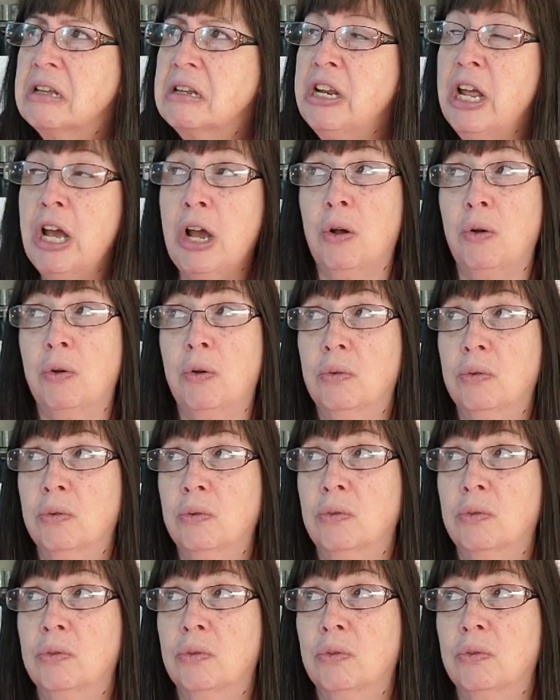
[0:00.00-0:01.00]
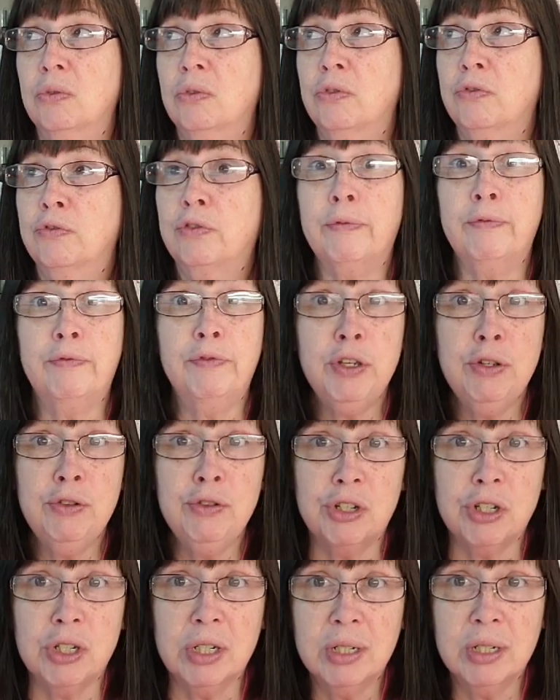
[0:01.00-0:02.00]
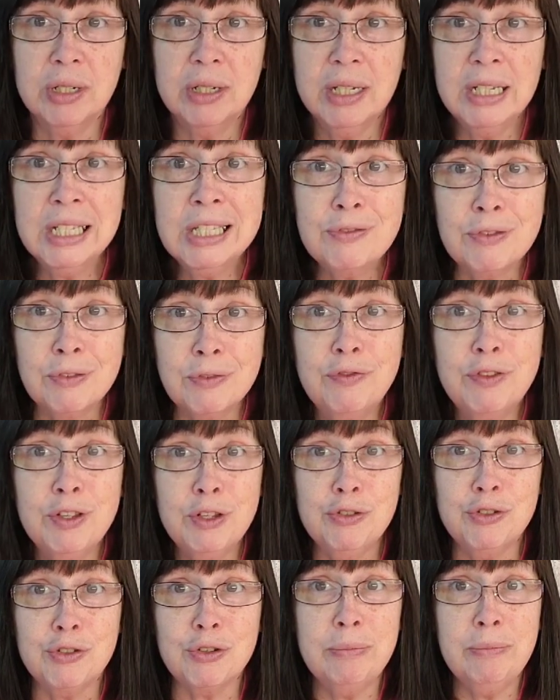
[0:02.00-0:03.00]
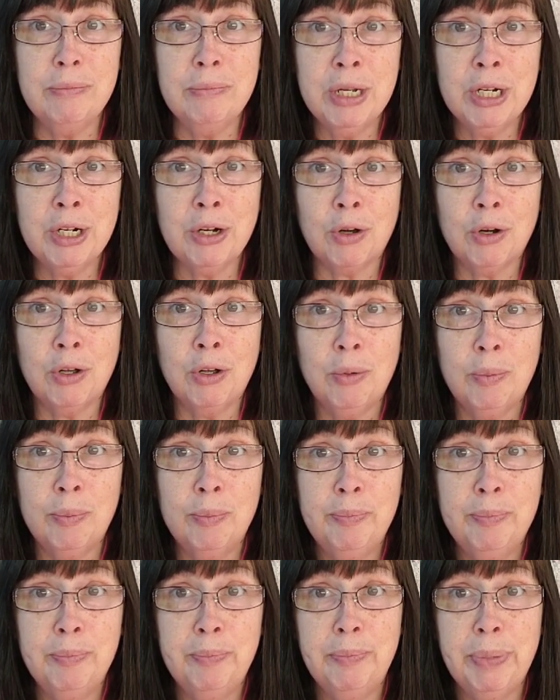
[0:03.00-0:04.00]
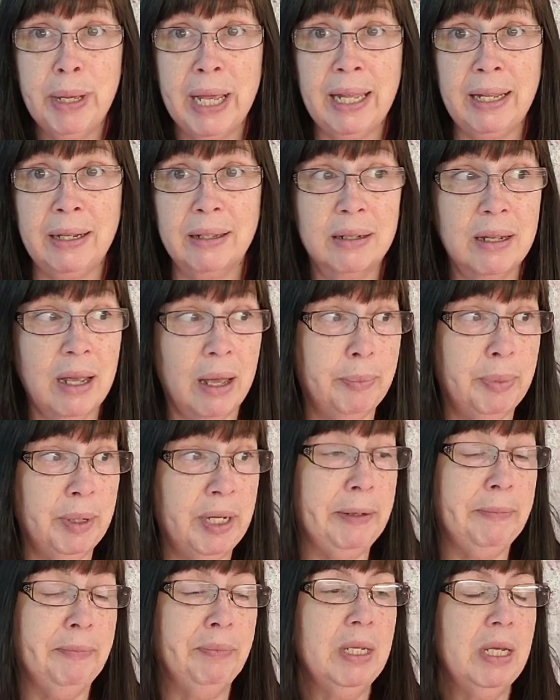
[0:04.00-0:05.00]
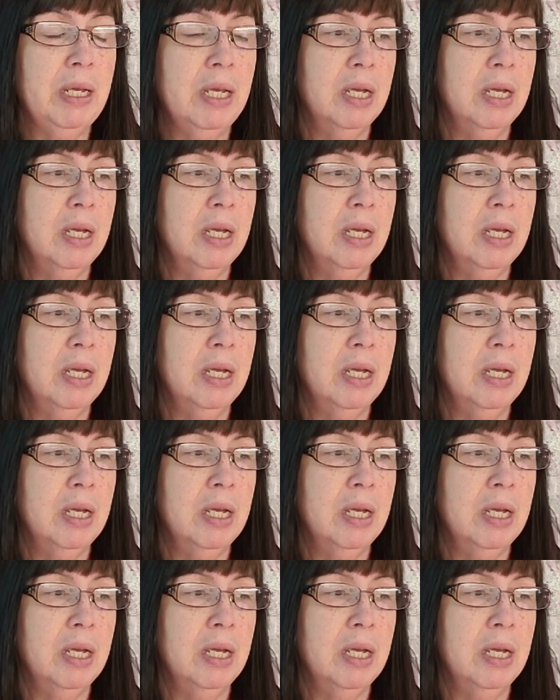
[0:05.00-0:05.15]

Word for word: no, from Fusion. It's from Fusion Mineral Paint Company.